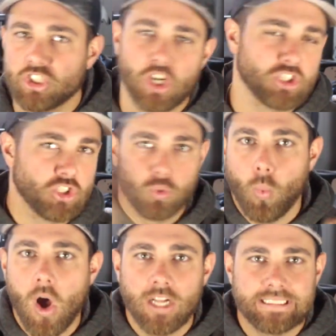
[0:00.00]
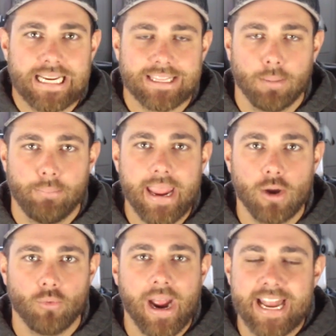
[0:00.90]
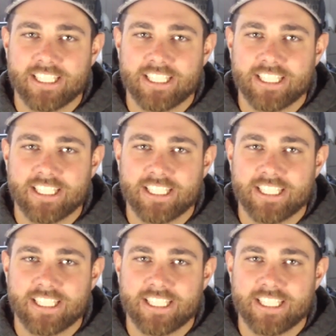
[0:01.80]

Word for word: just swats at the bait, right?